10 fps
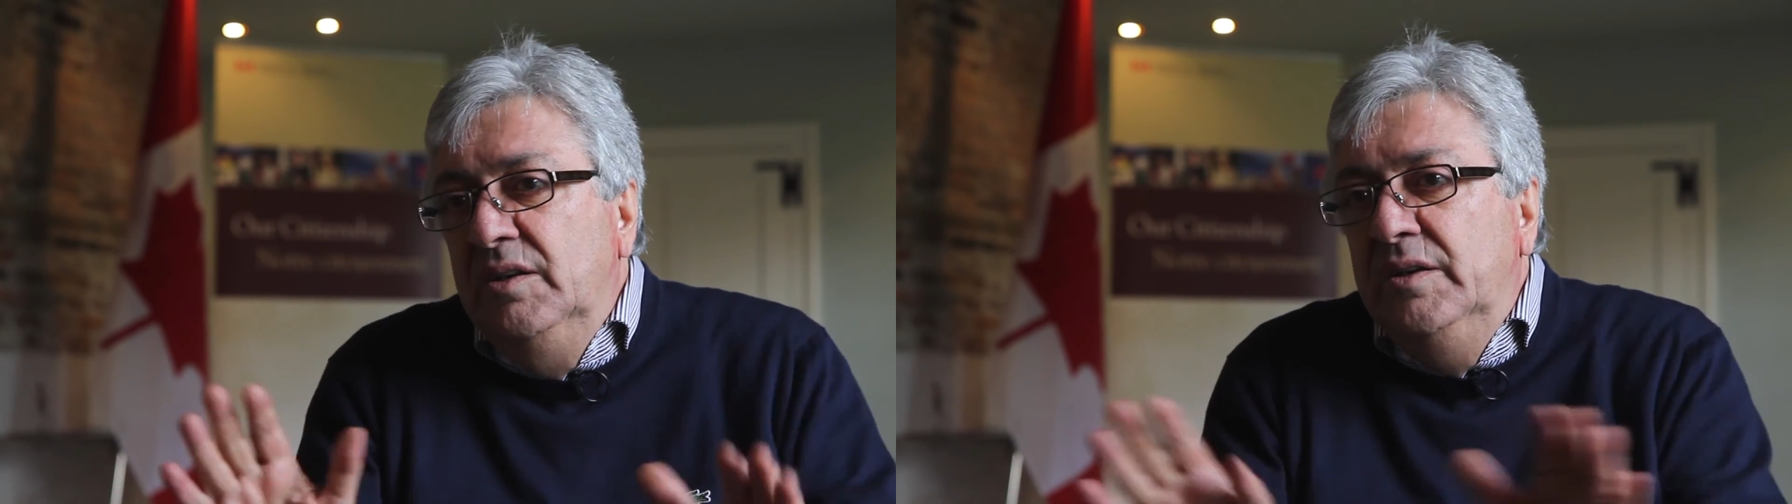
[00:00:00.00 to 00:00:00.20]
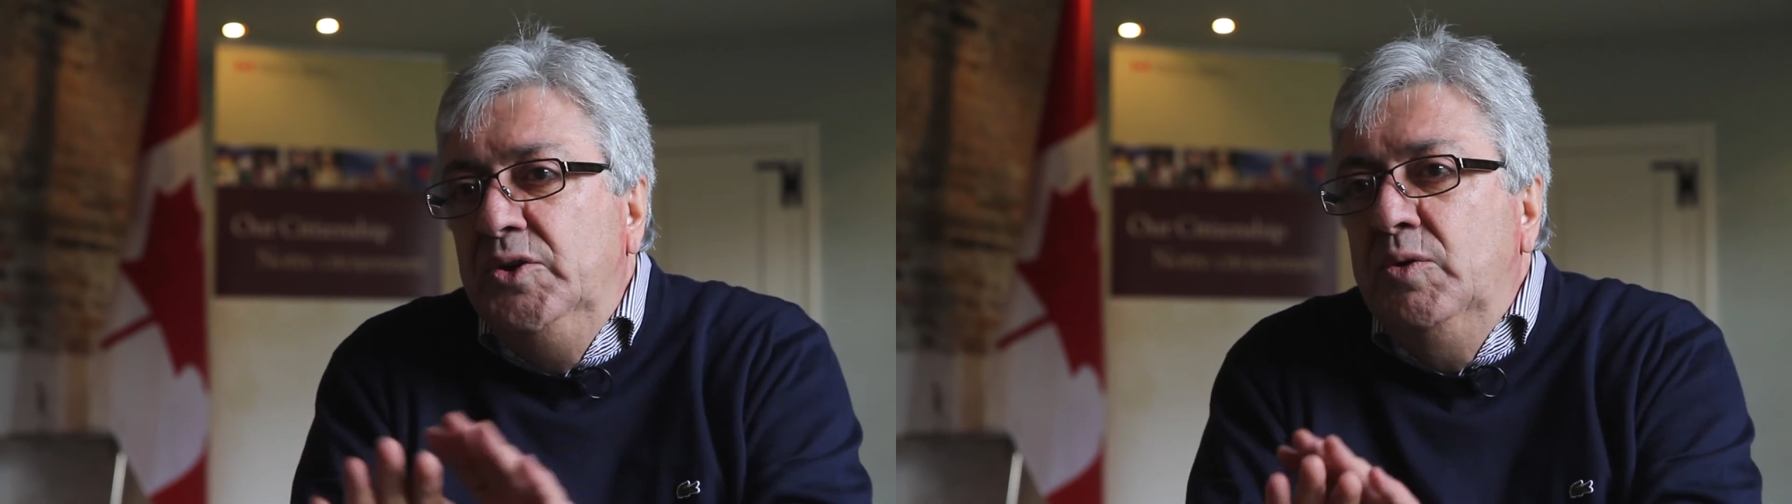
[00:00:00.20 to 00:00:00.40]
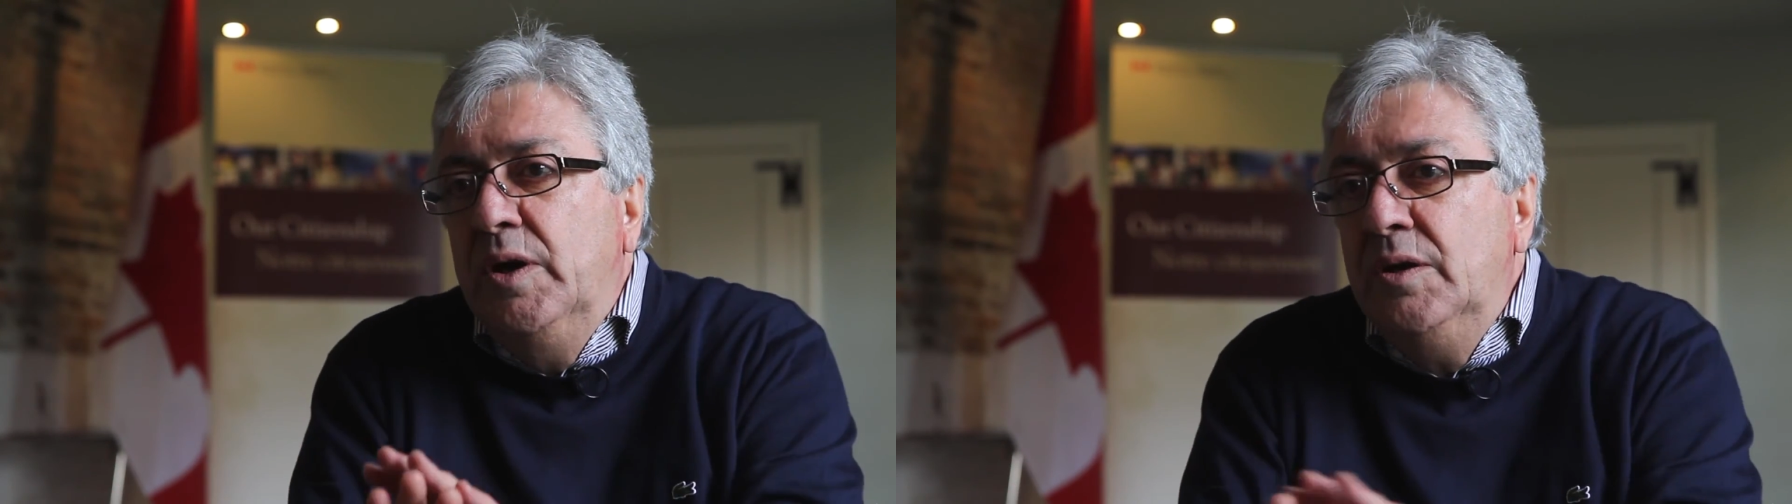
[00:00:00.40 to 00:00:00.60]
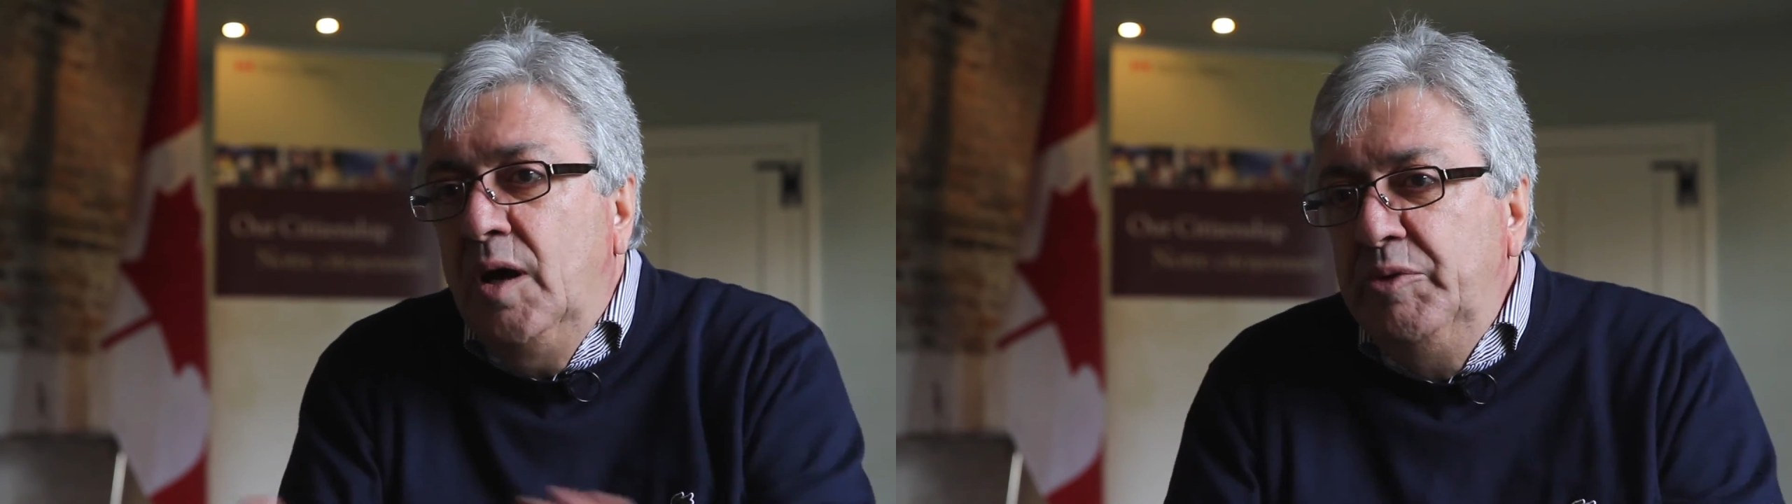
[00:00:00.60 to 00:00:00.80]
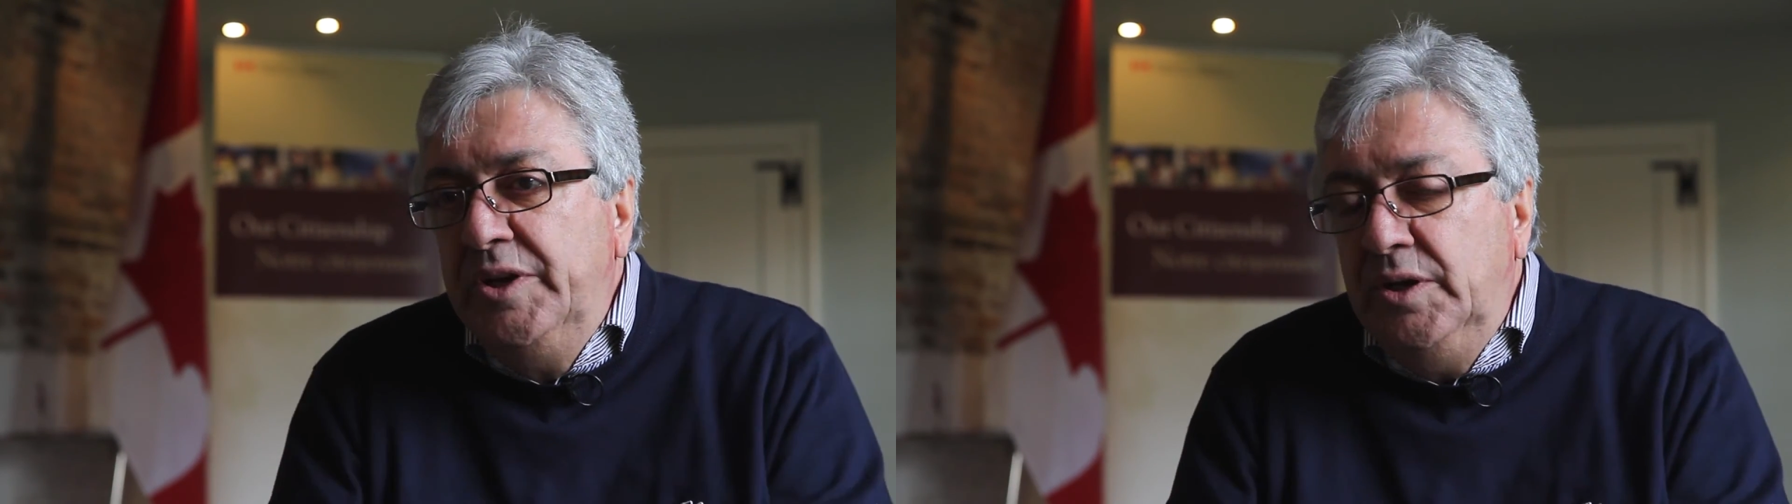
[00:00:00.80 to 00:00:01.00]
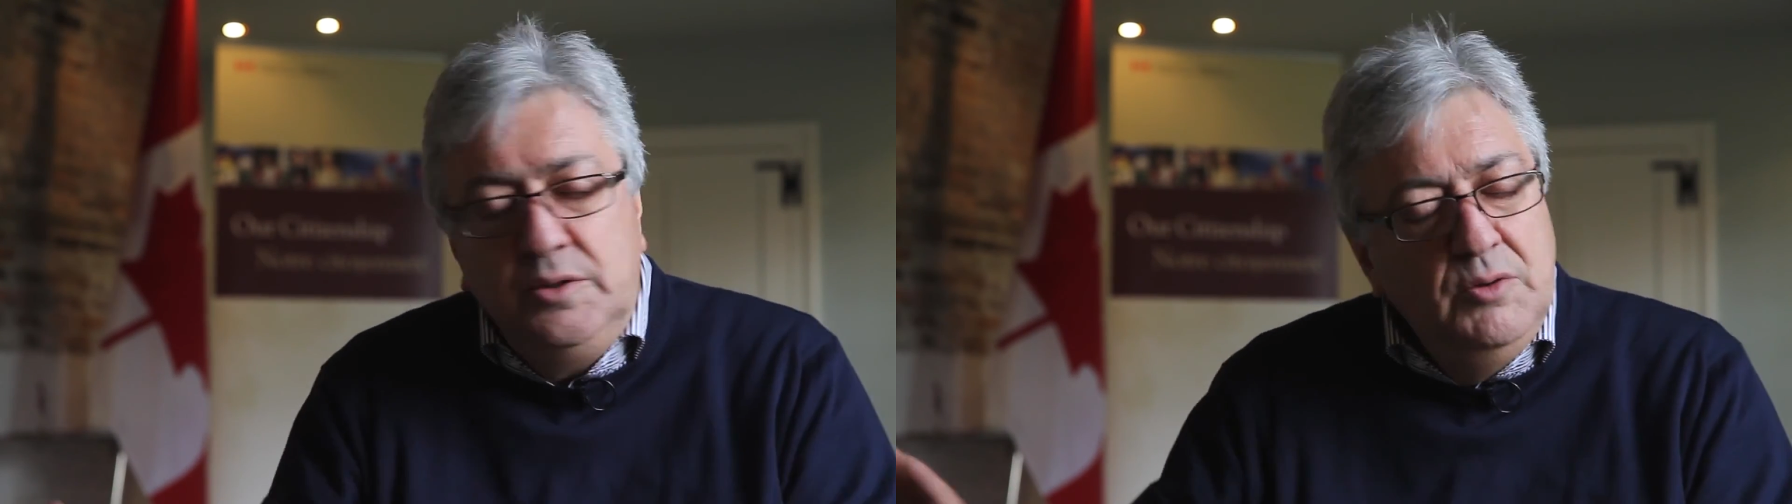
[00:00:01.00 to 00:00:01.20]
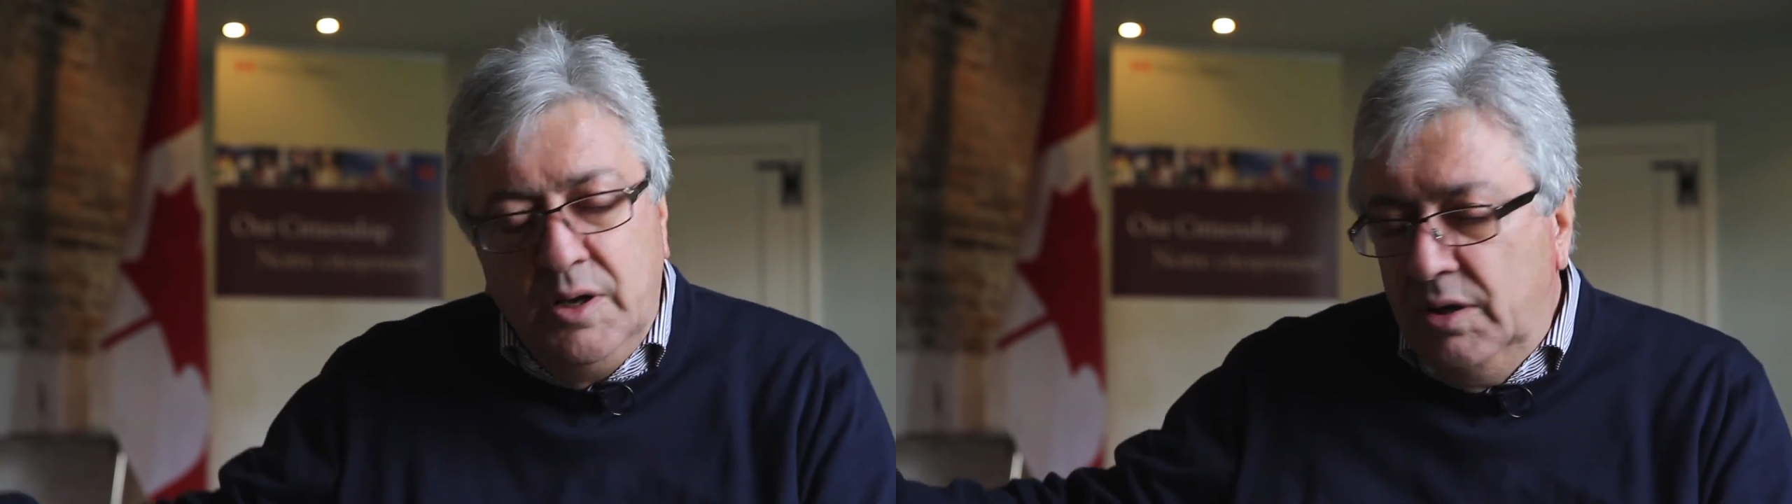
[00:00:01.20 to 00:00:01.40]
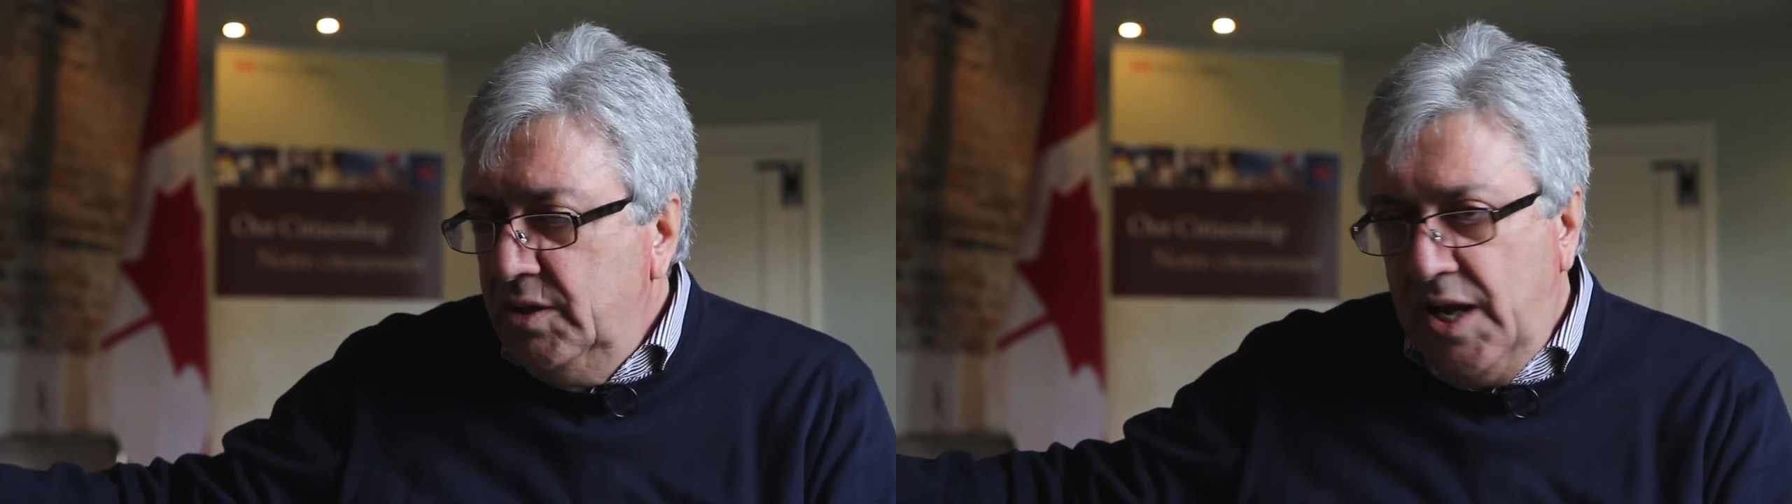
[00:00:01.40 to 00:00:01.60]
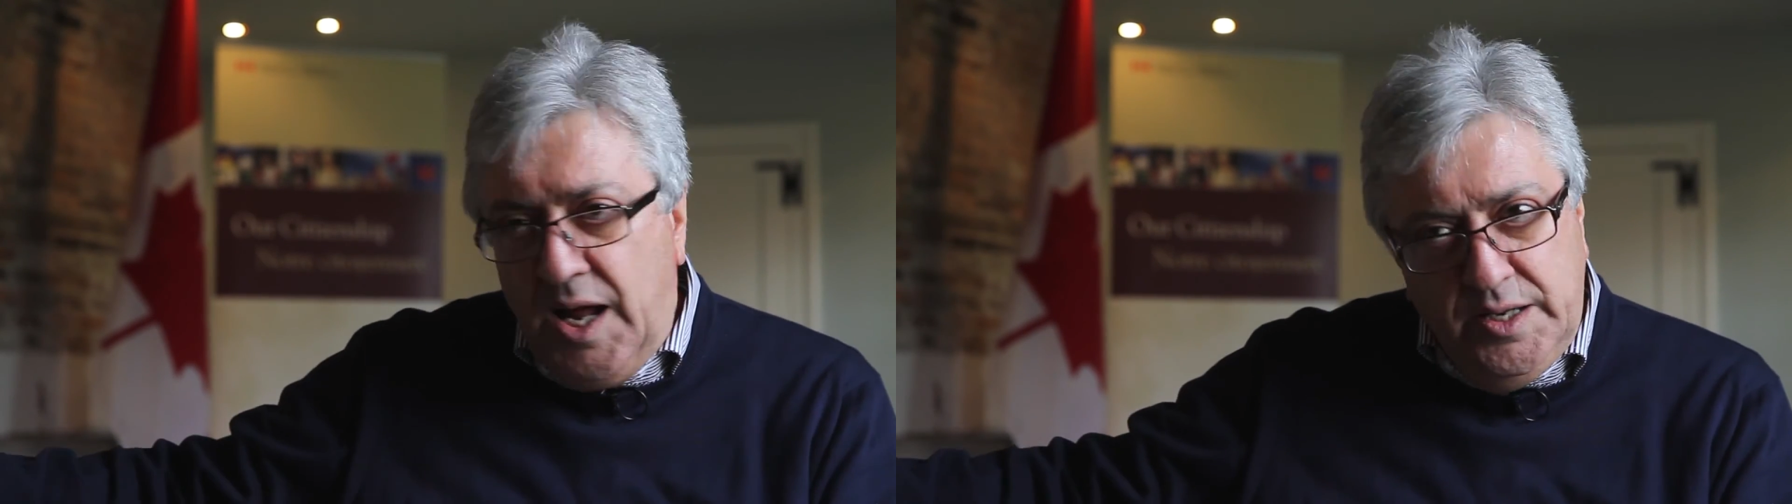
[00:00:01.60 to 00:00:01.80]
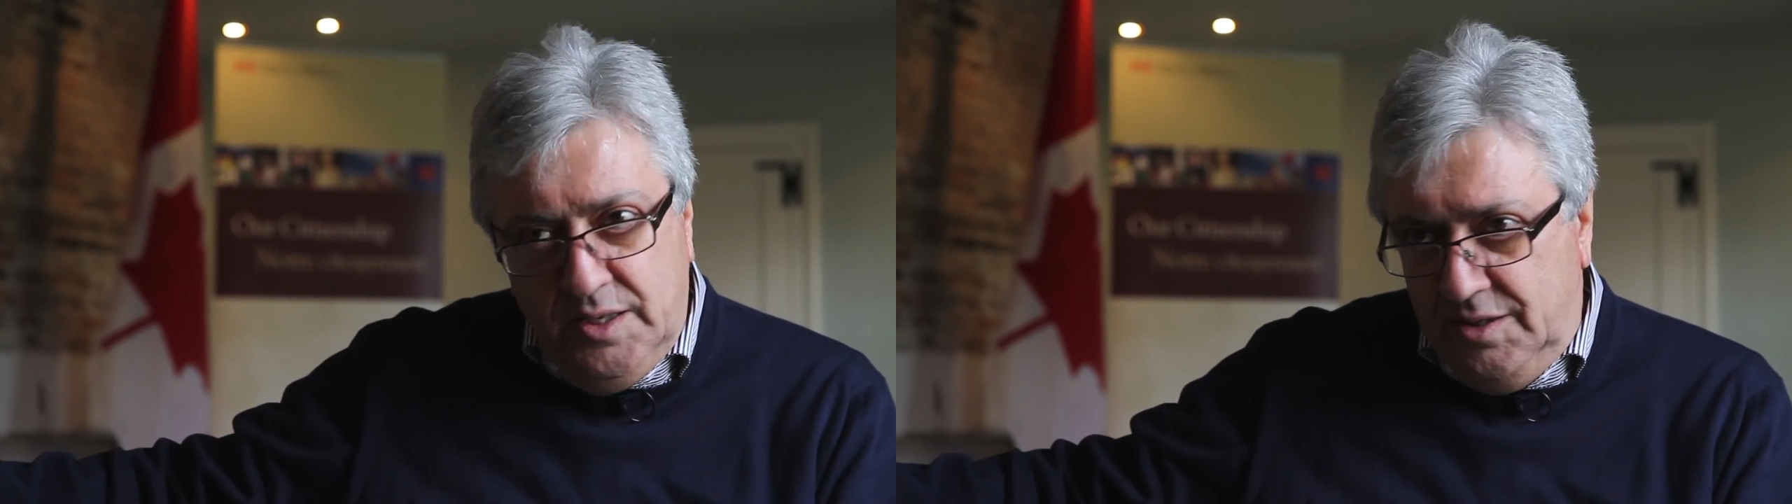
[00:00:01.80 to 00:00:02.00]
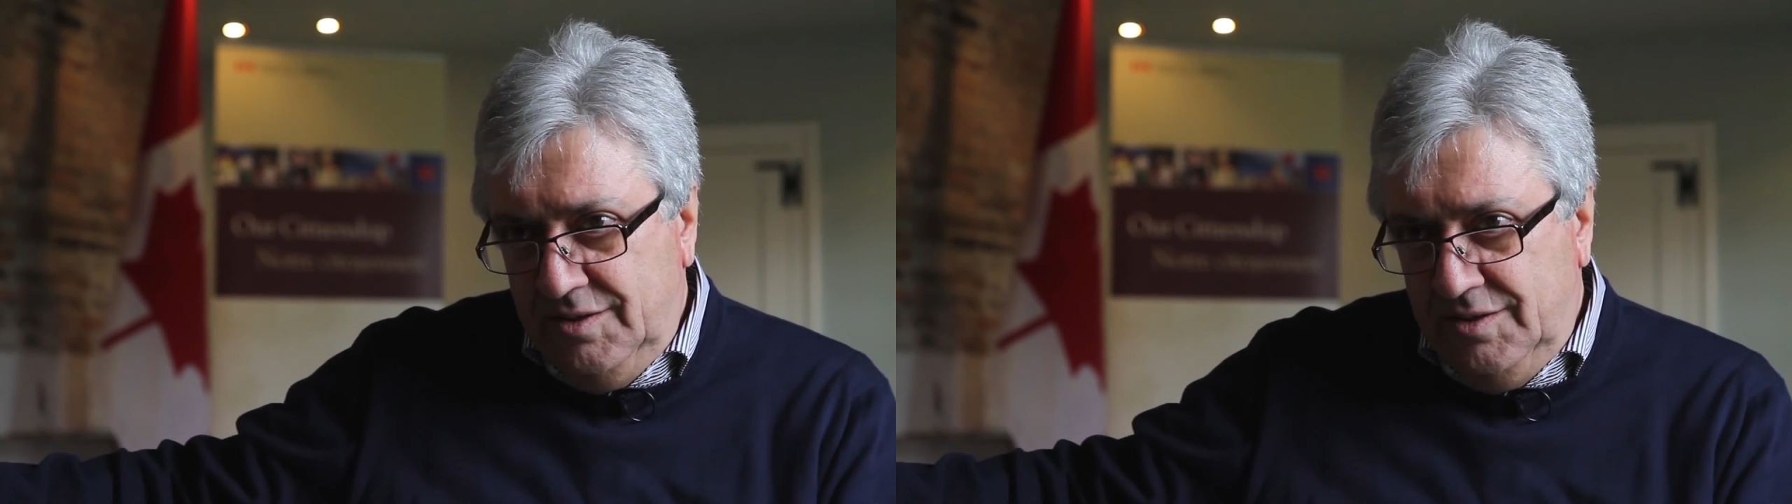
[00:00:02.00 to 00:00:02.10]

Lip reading: you are nobody. You are not Italian.